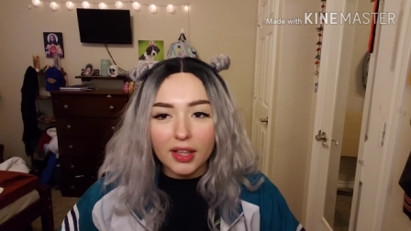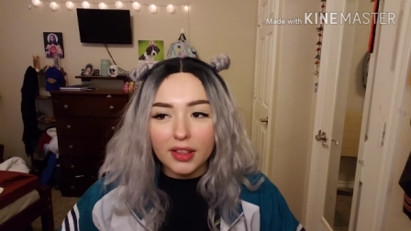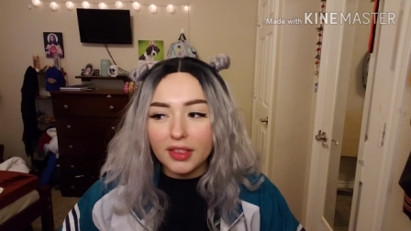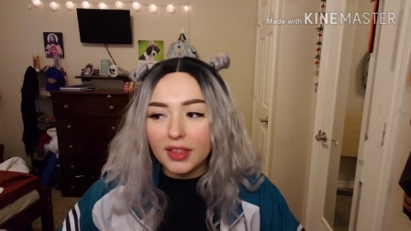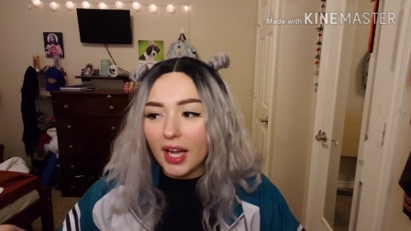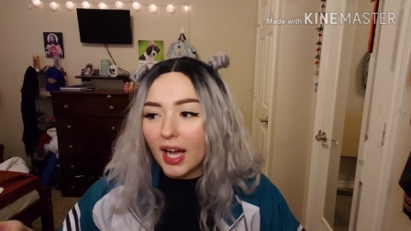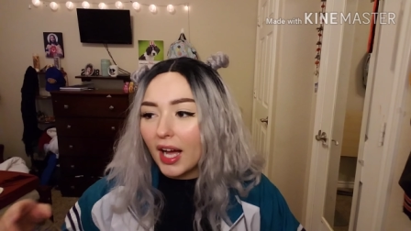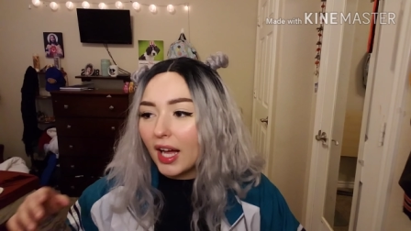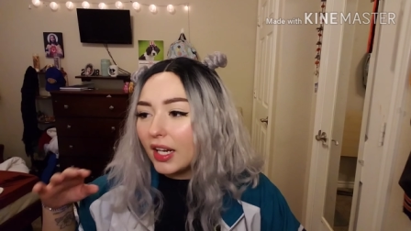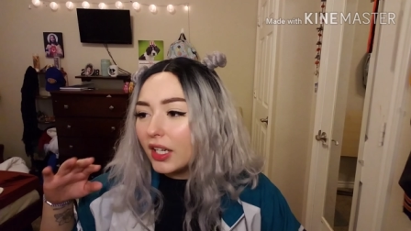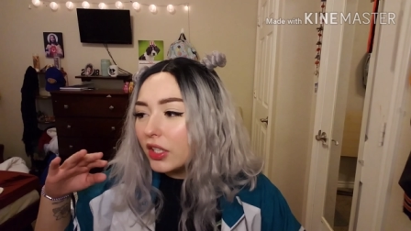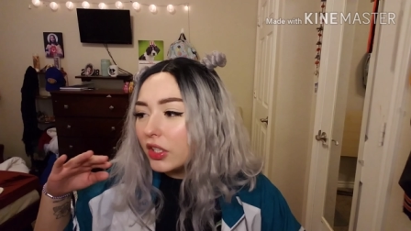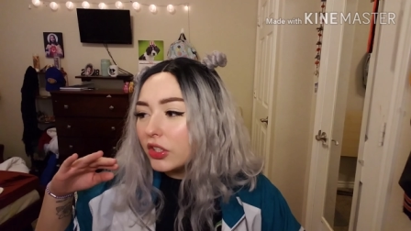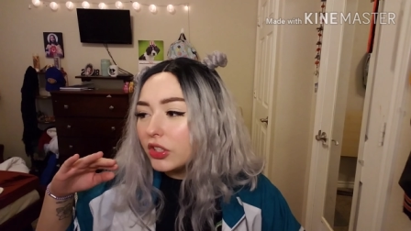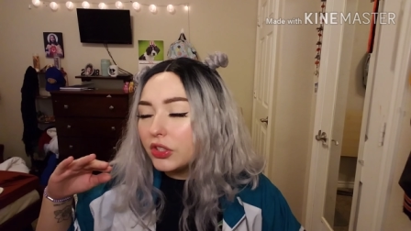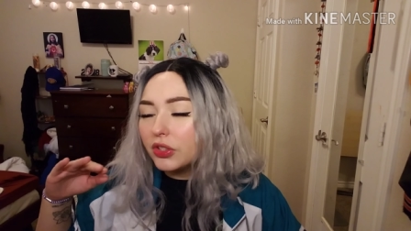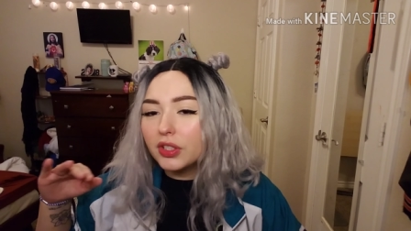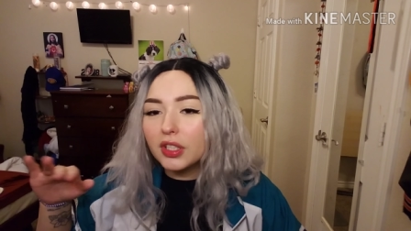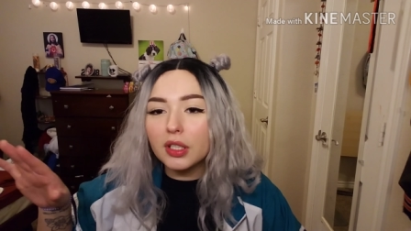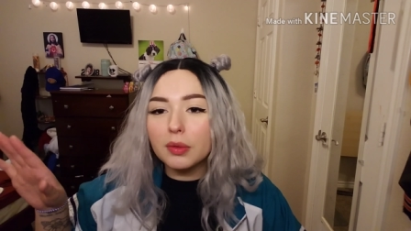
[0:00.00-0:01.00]
that
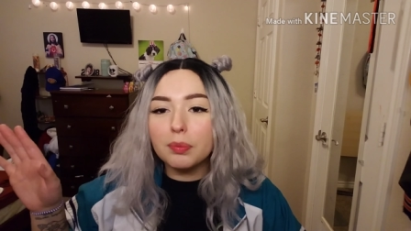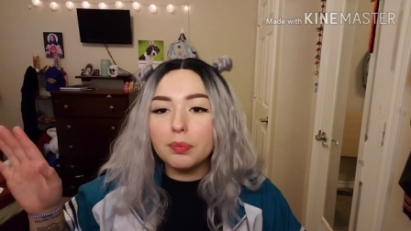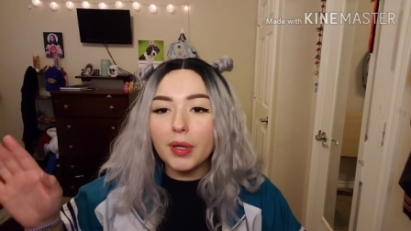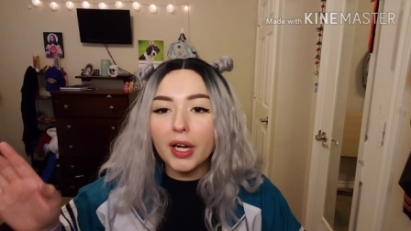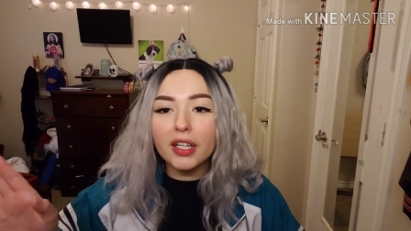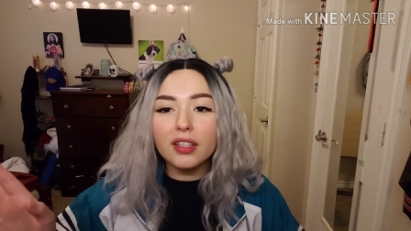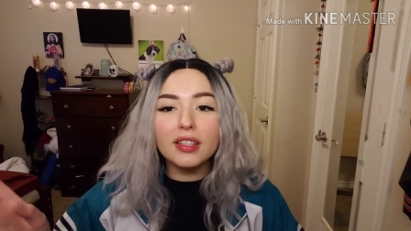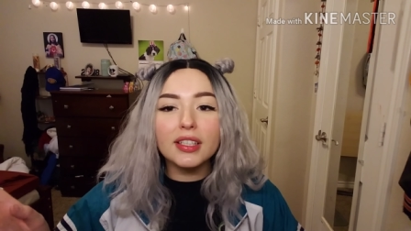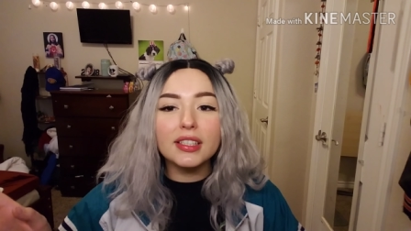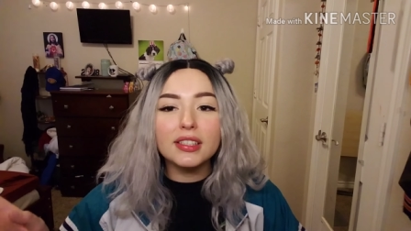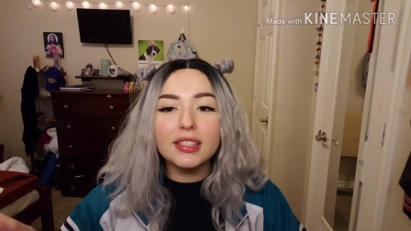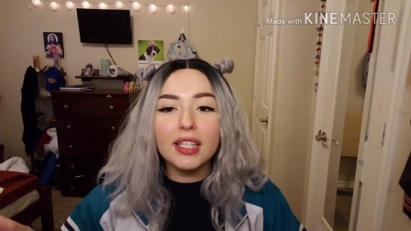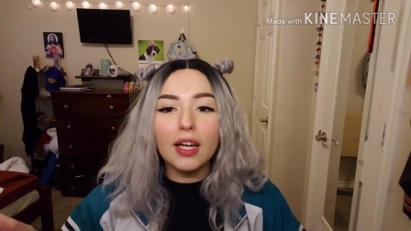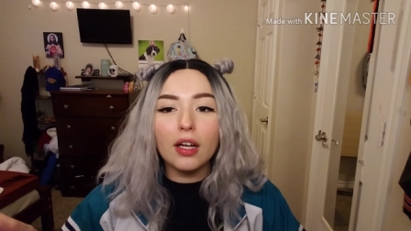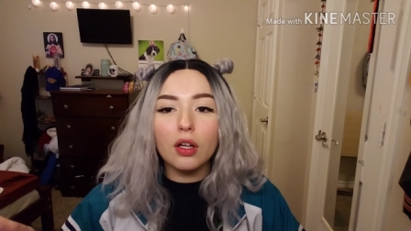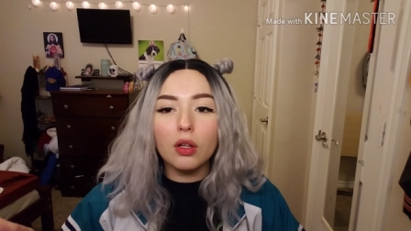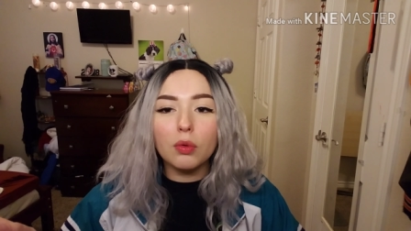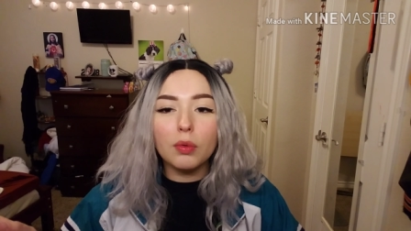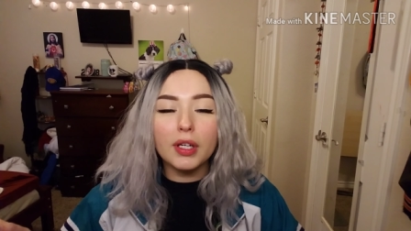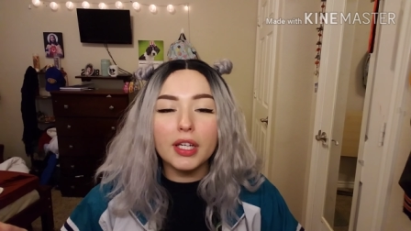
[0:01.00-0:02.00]
you could barely
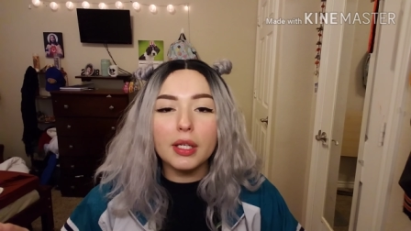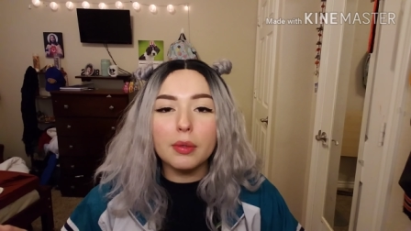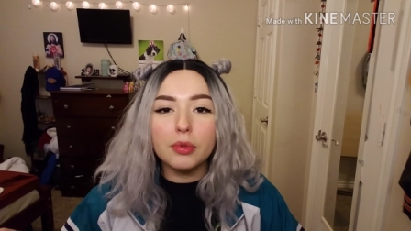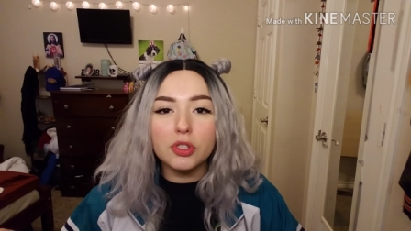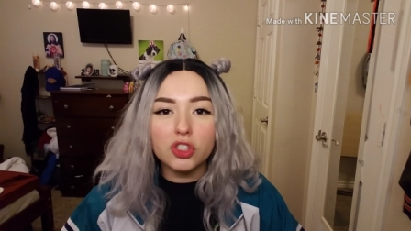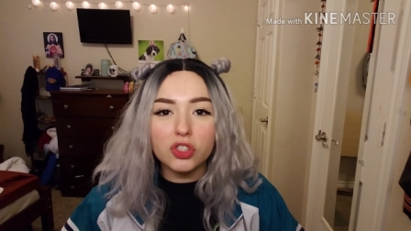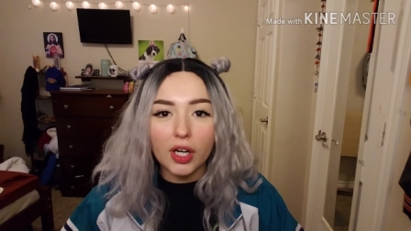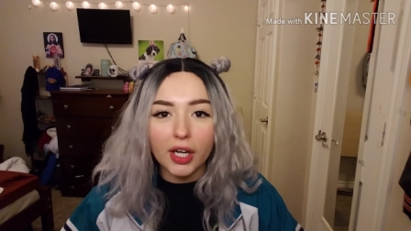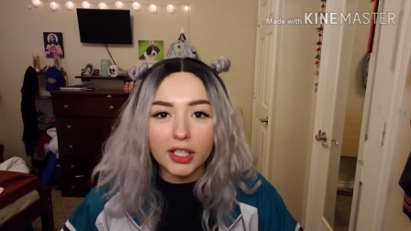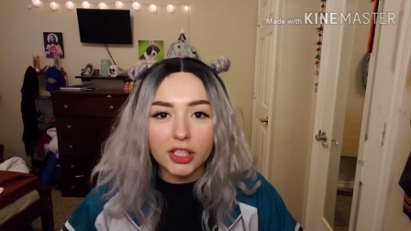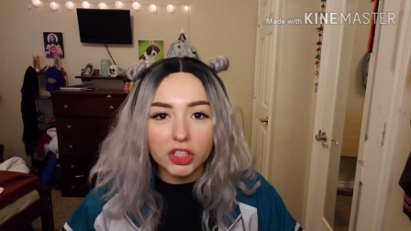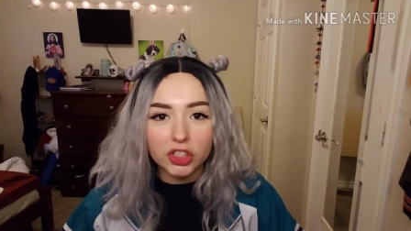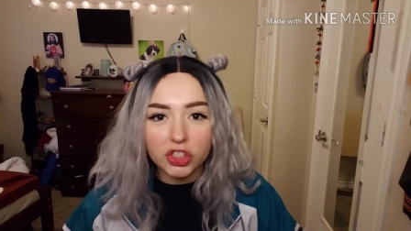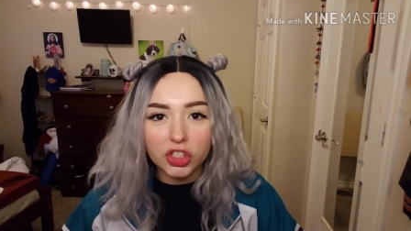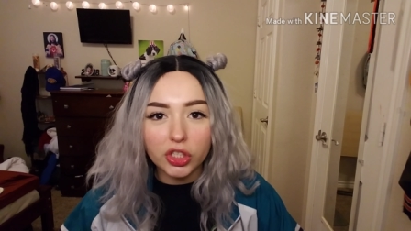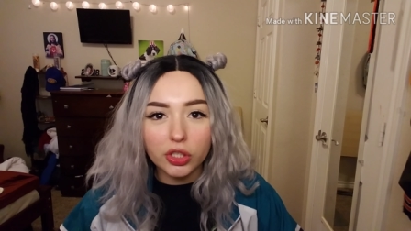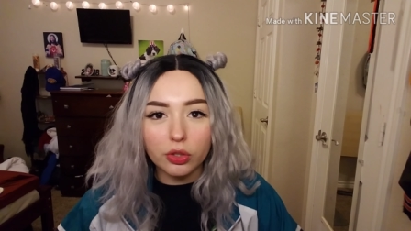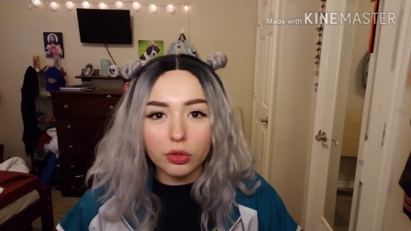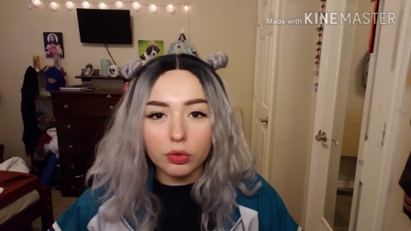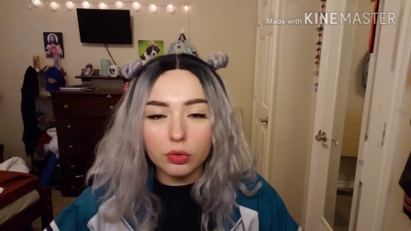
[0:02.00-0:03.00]
tell what he was trying to
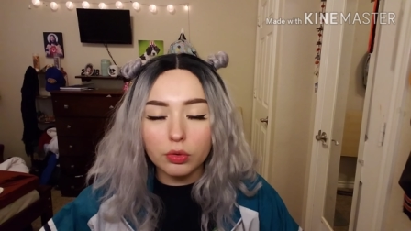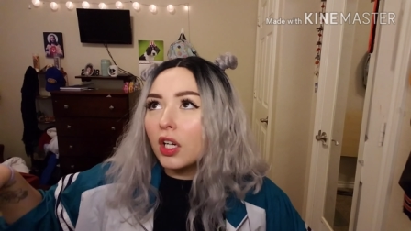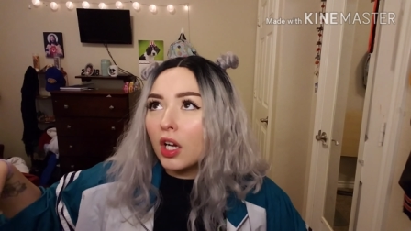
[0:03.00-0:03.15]
do.